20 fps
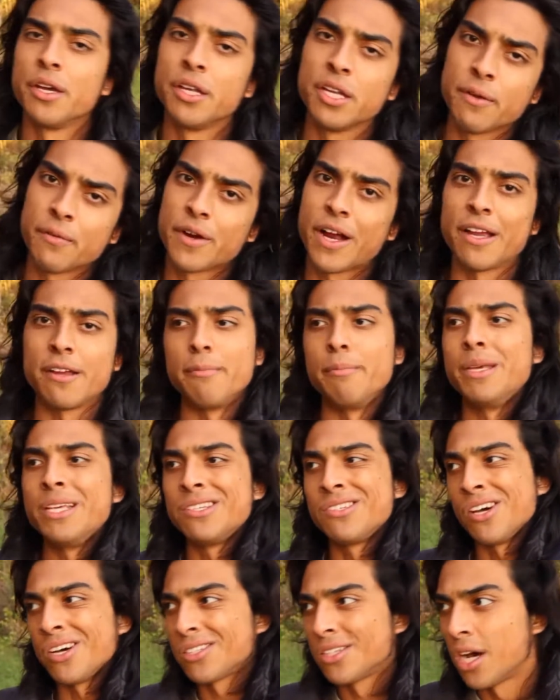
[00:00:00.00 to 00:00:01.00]
You never got your meat
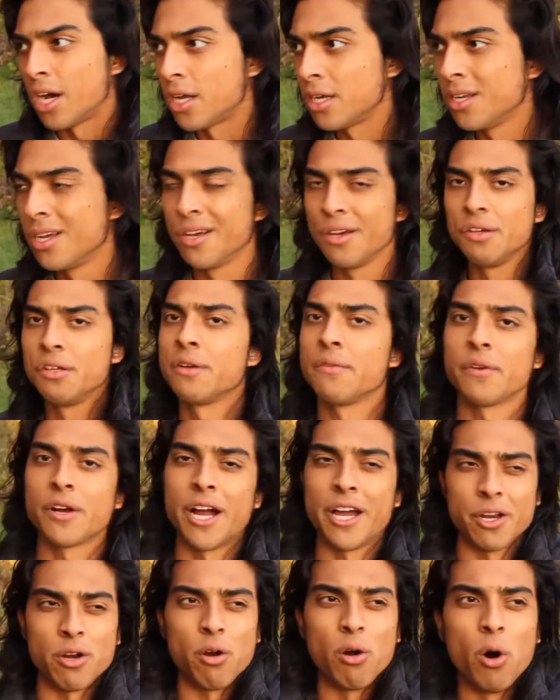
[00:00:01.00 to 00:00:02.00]
sucked on. You never
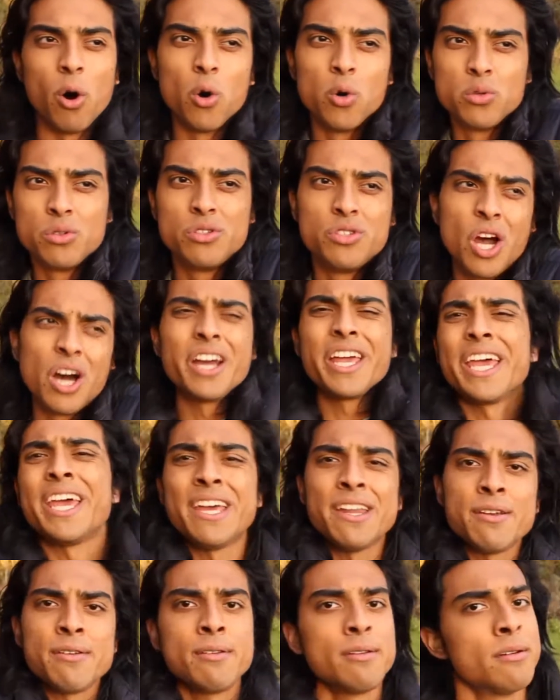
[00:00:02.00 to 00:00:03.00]
got your hole dug
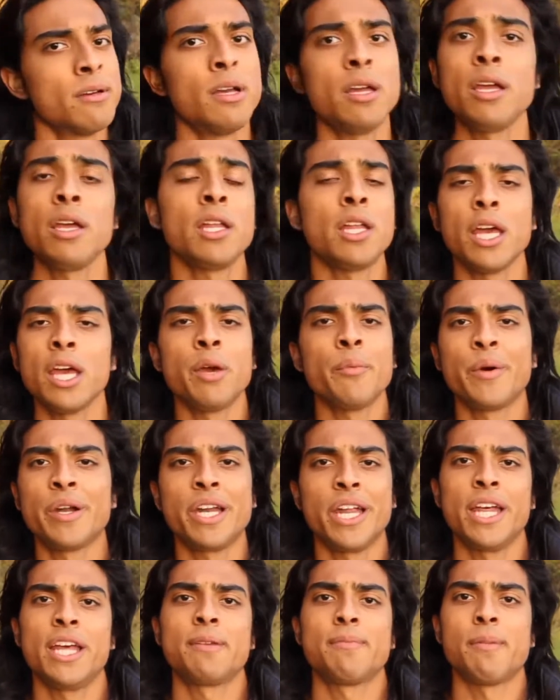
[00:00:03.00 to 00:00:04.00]
in. It is what
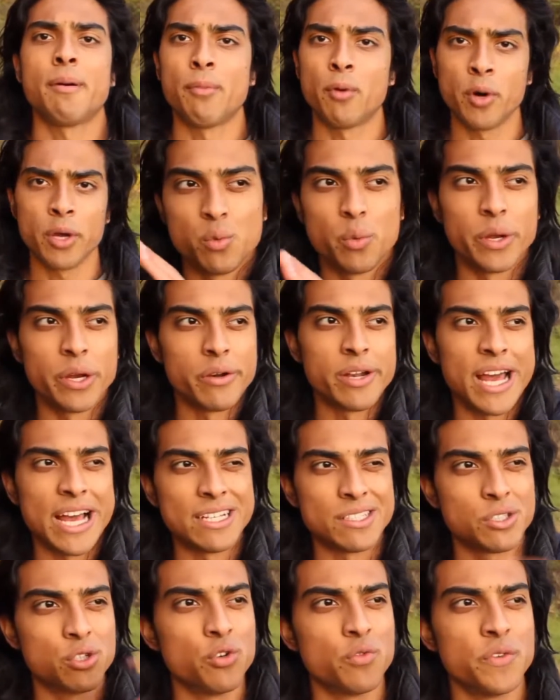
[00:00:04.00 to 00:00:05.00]
it is, my boy. Weird
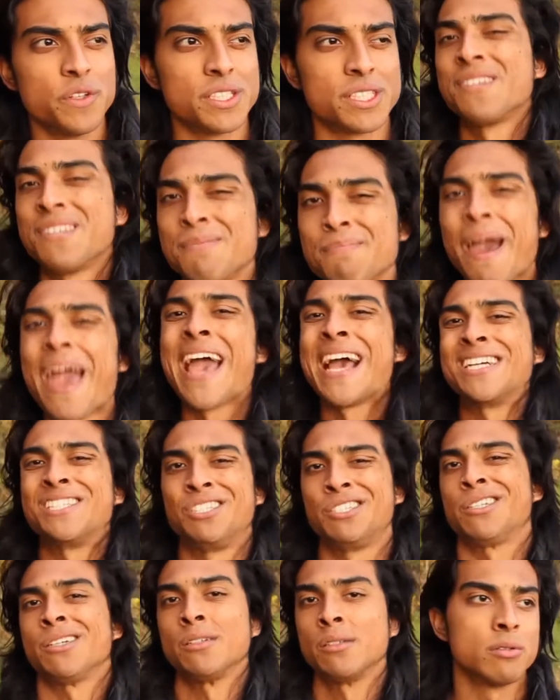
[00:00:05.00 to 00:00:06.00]
ass, goofy,
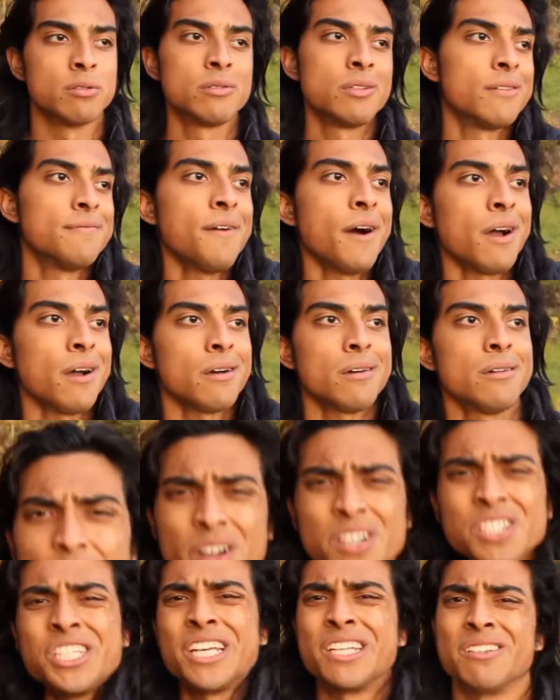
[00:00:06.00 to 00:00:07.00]
smashed. The fuck,
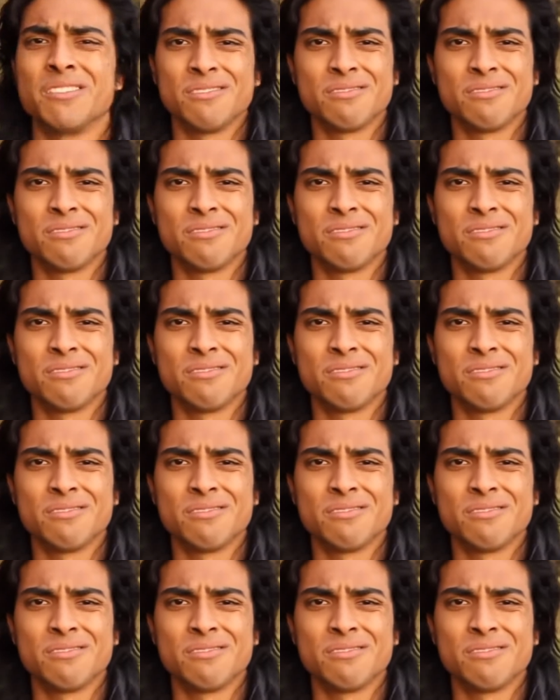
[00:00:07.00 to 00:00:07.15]
virgin.